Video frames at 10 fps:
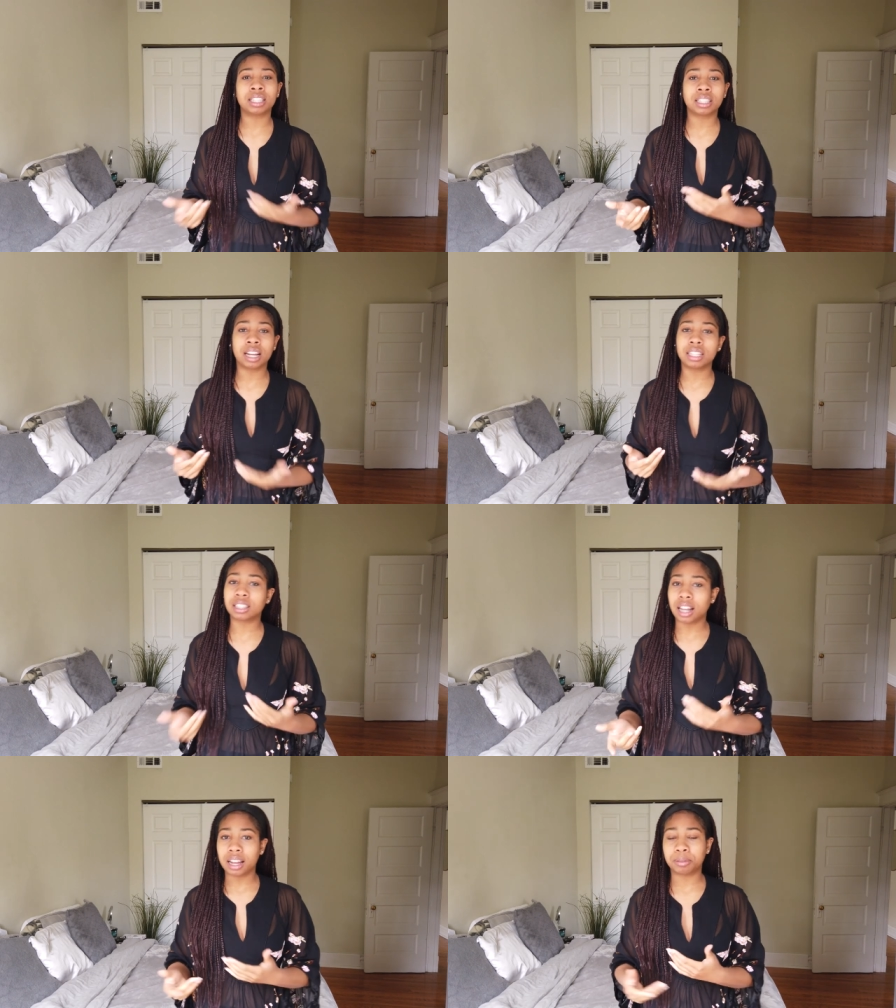That's not
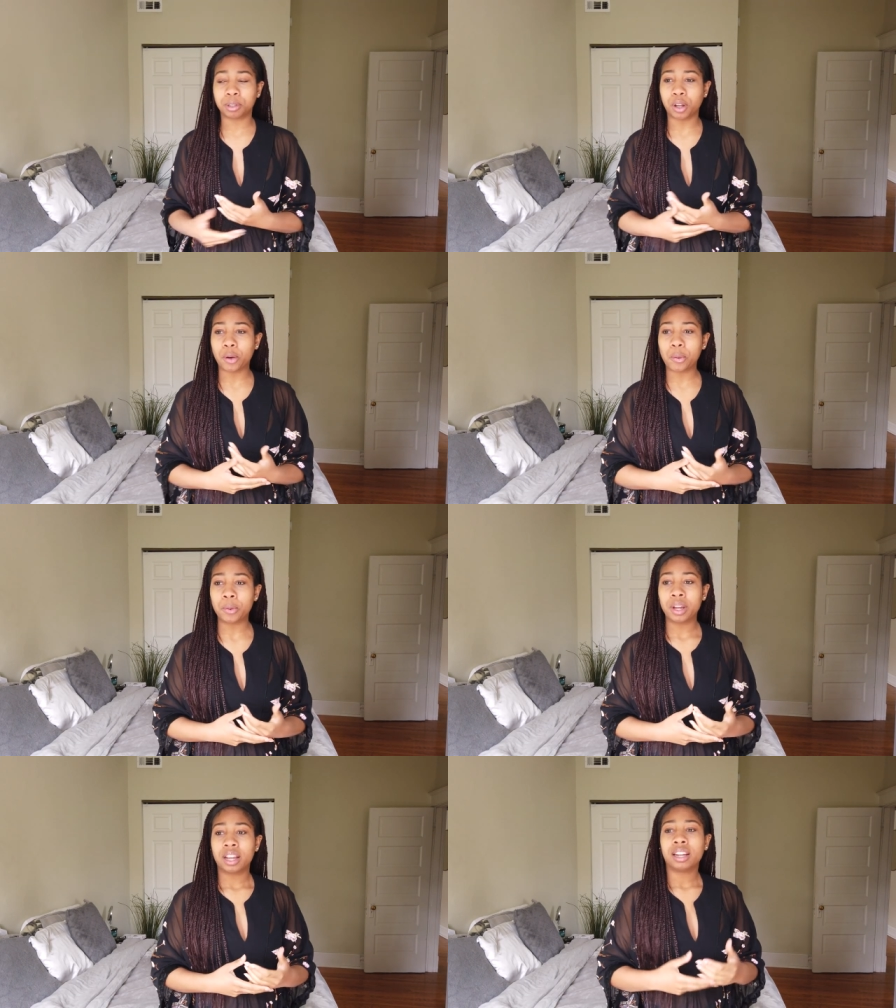his life.
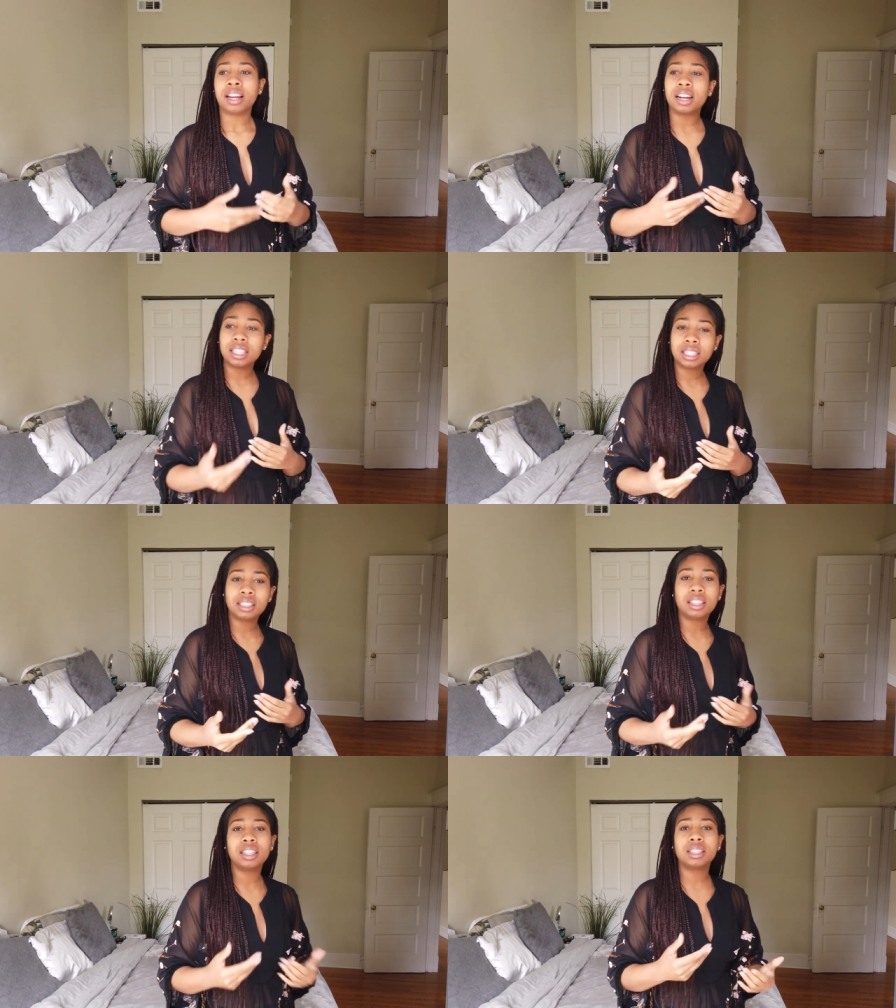So now
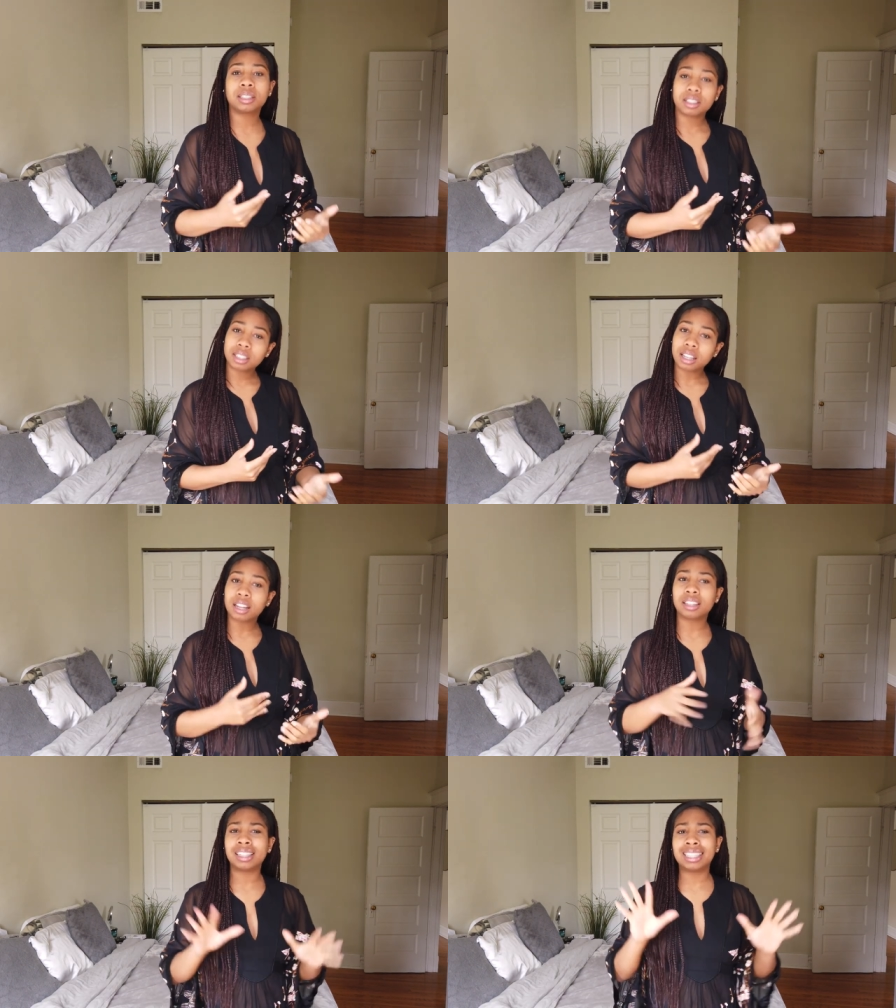he's, he's
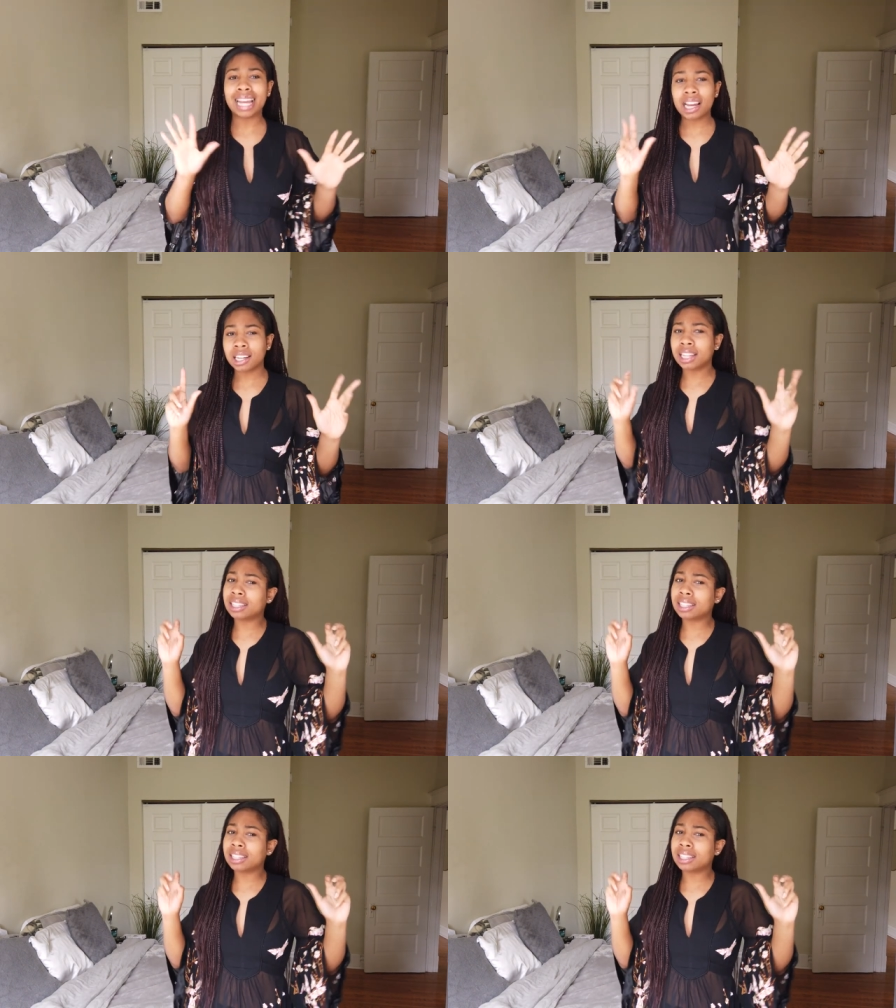settling down.